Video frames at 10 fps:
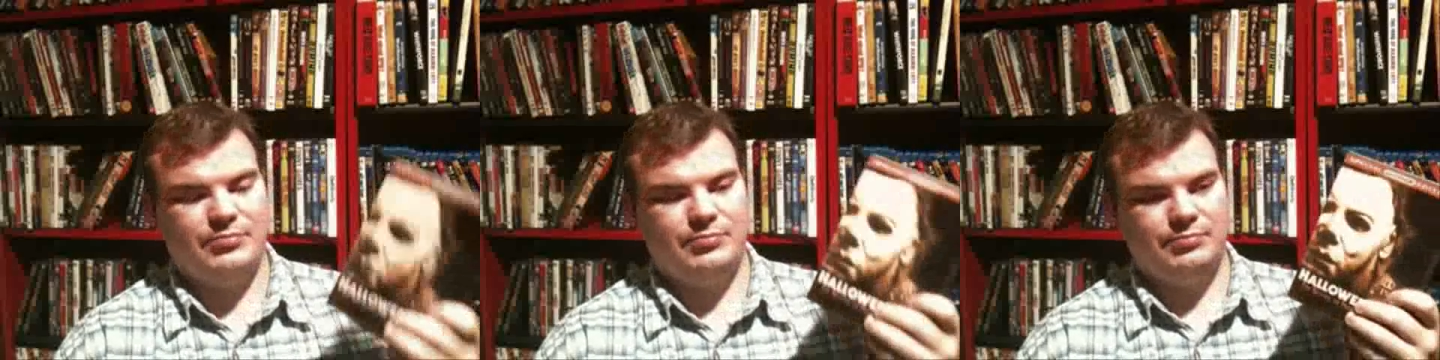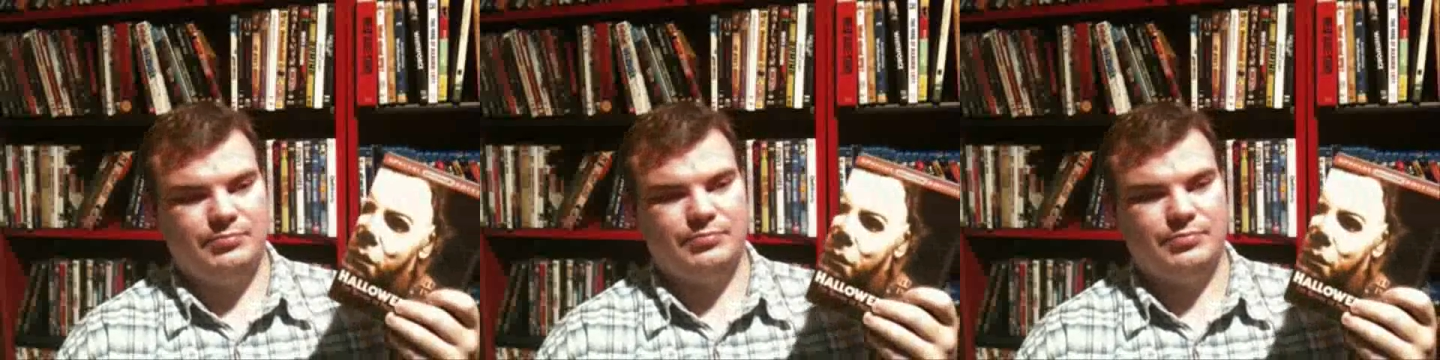
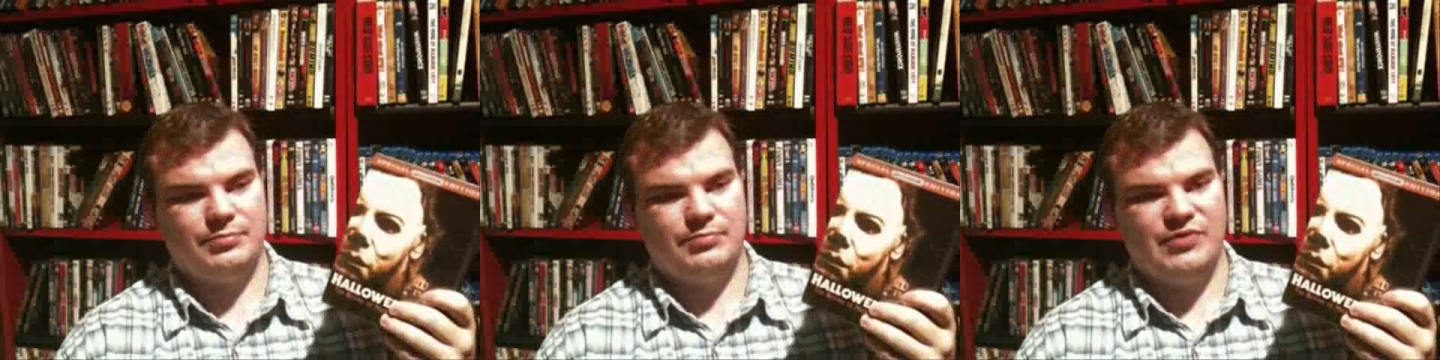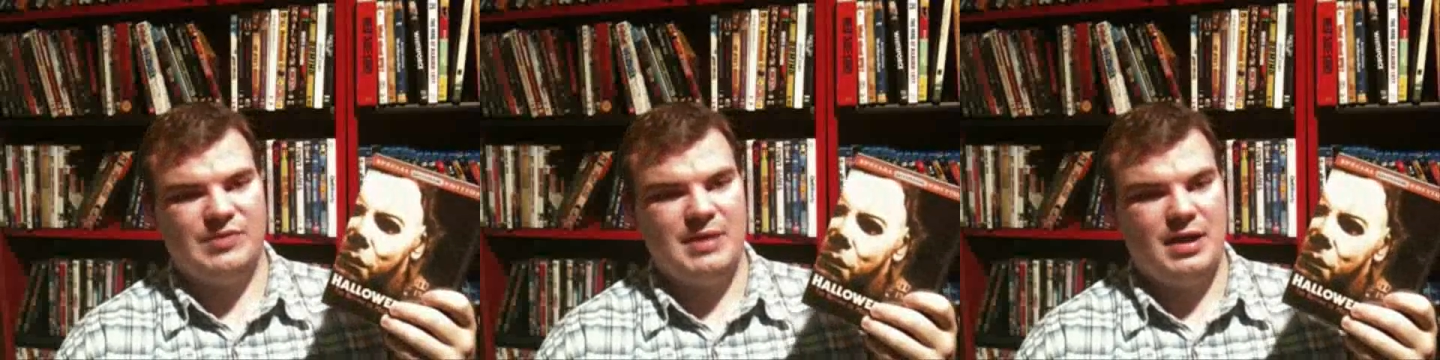definitely
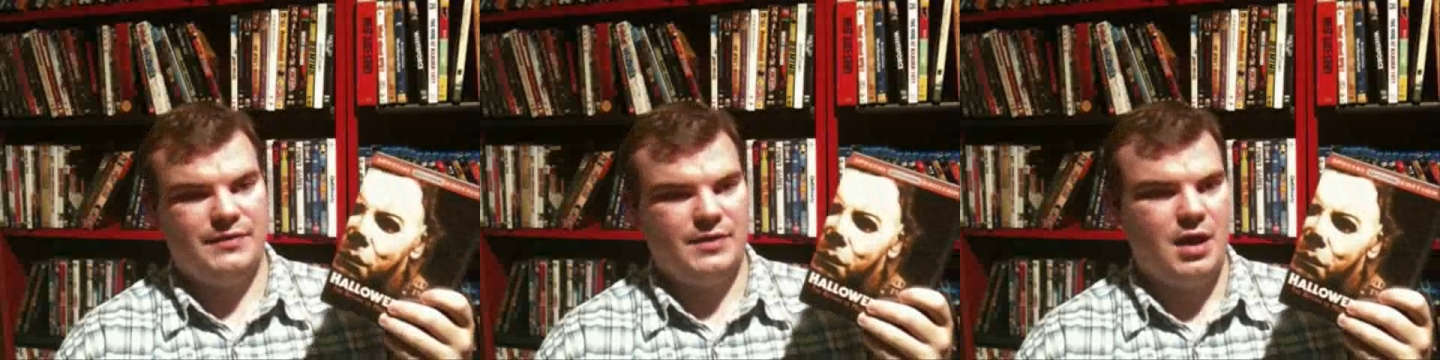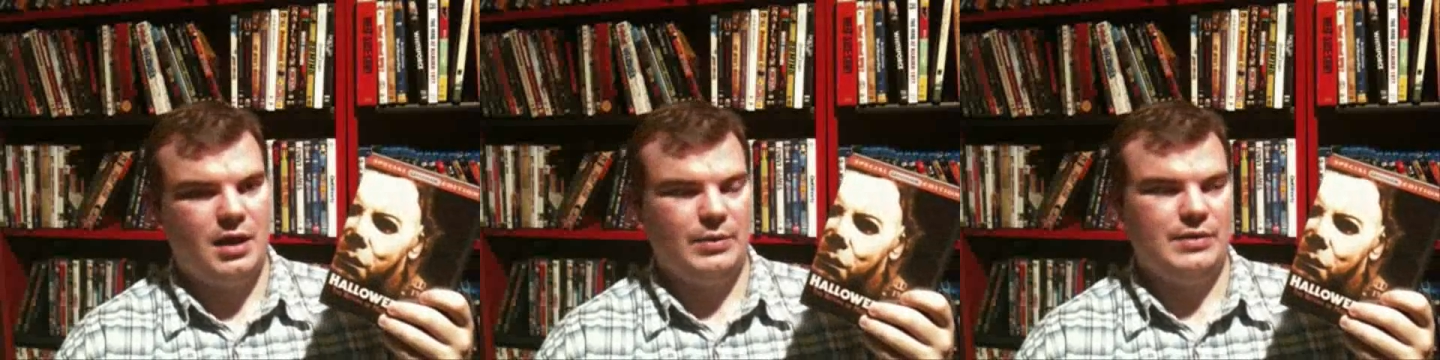
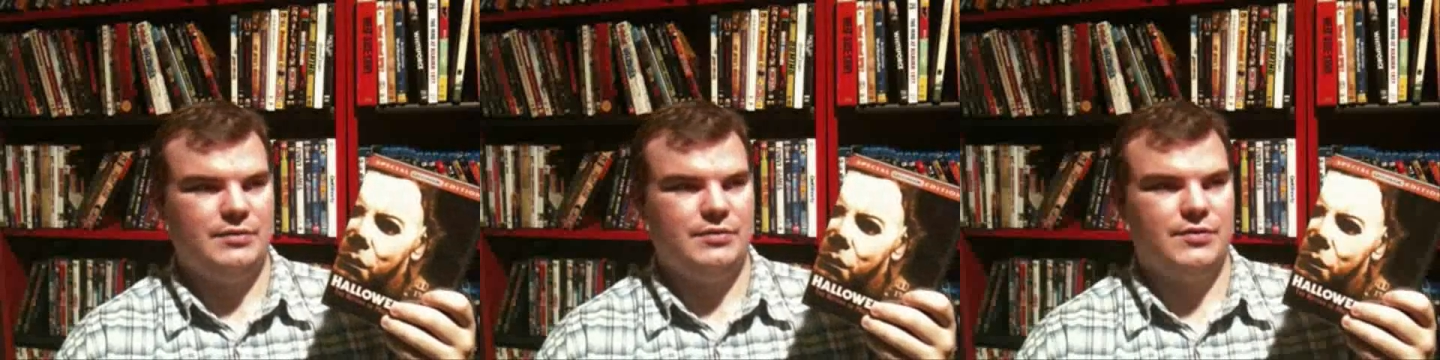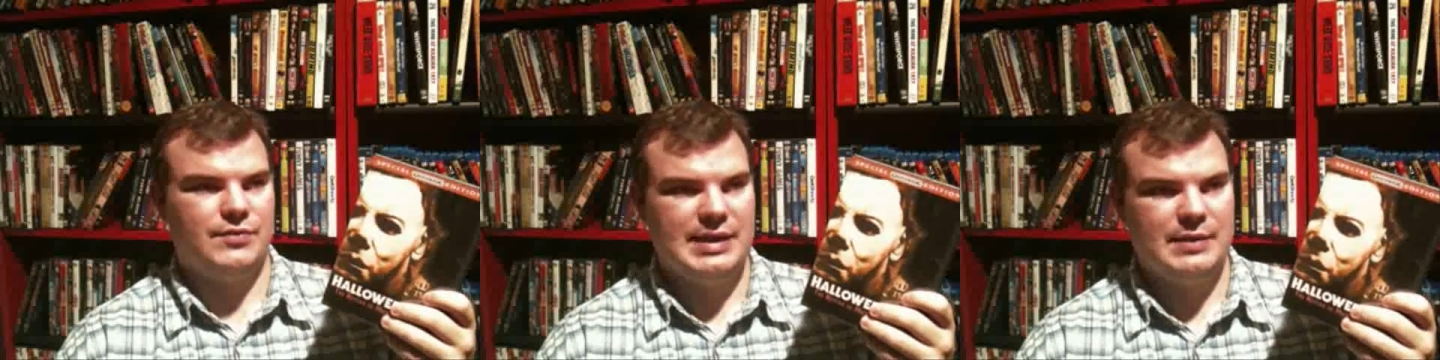rebound to
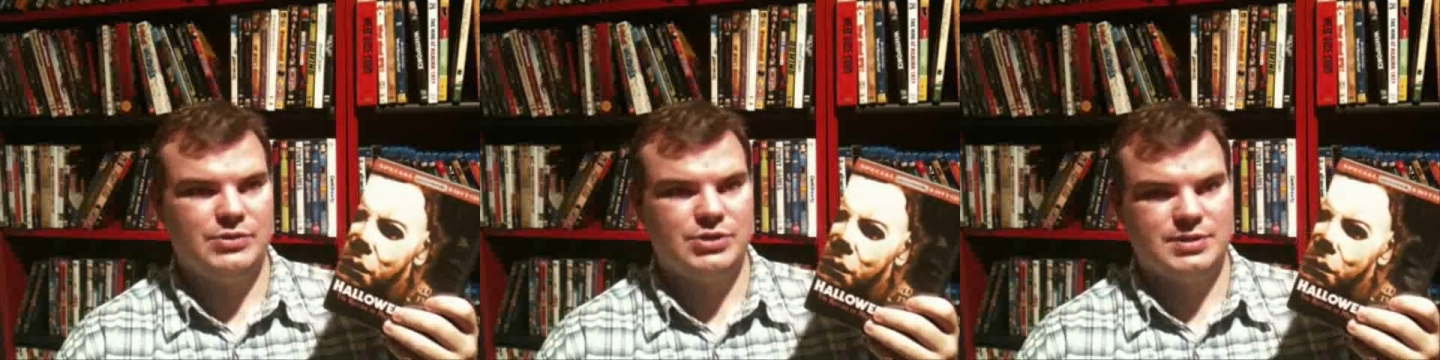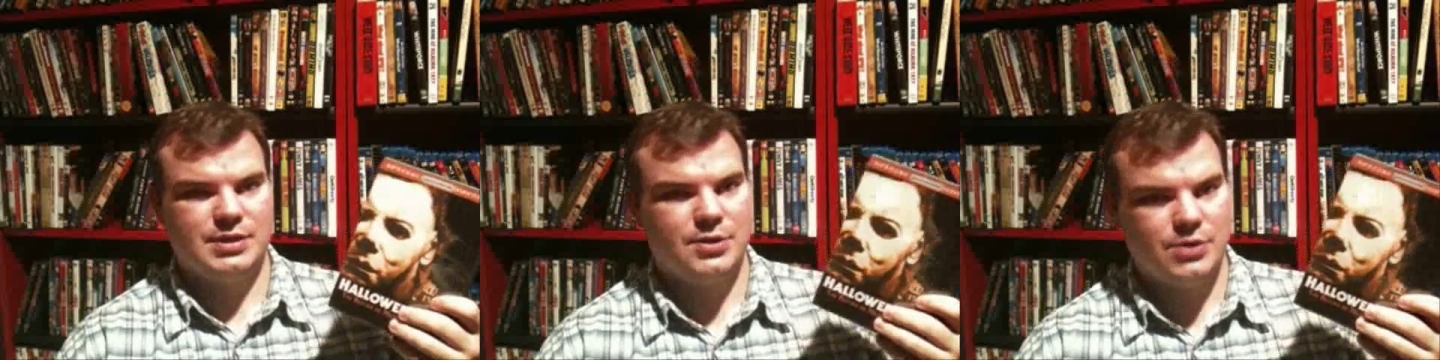Halloween 3,
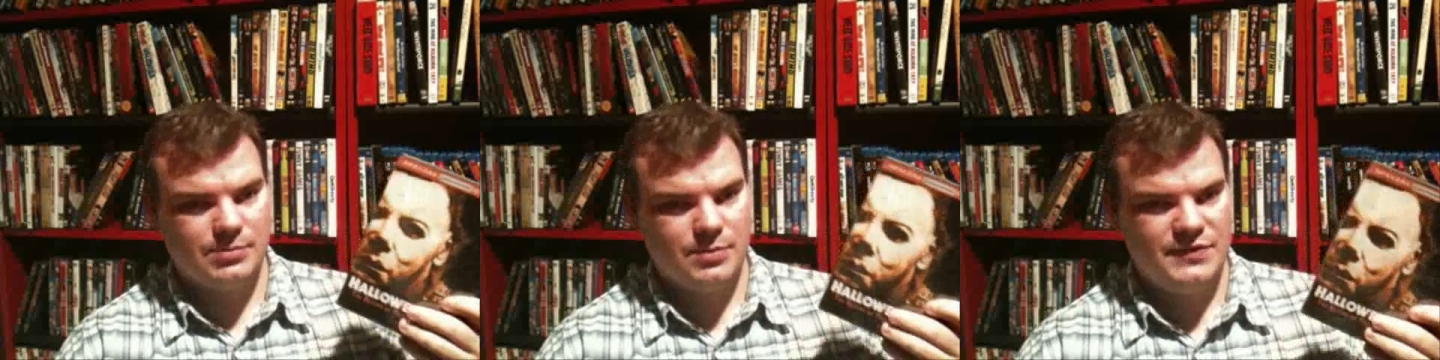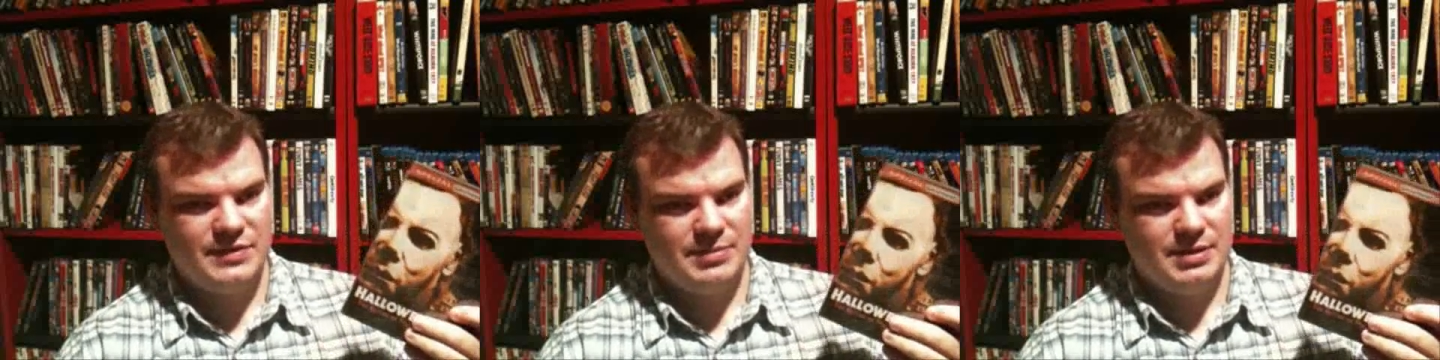which is a
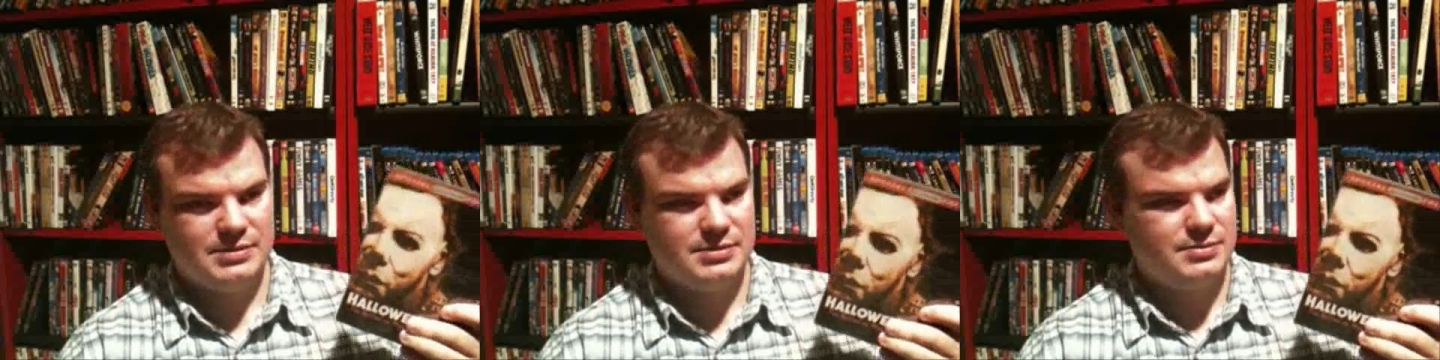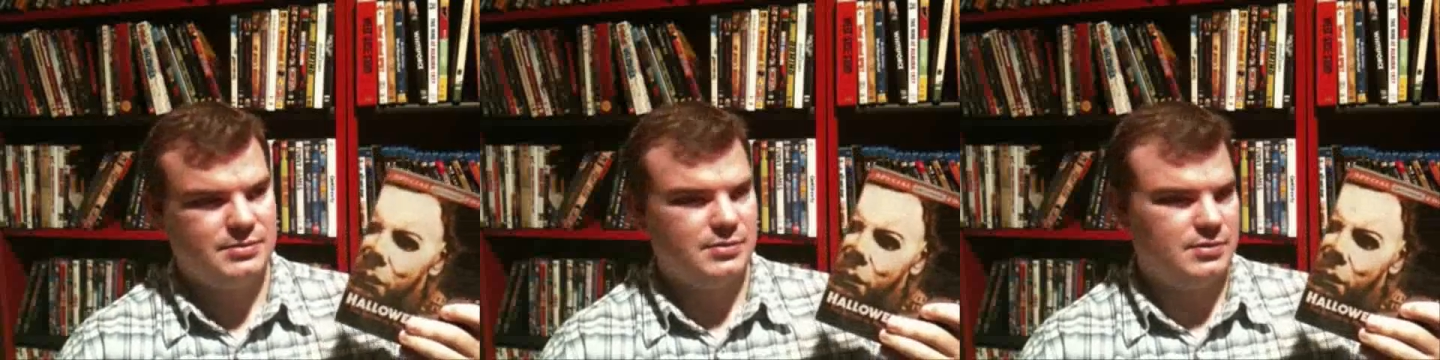good movie,
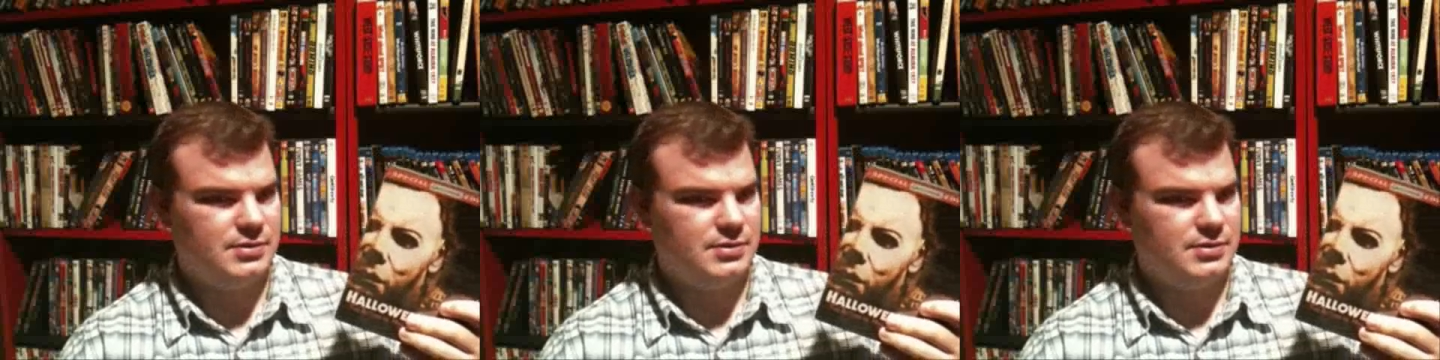but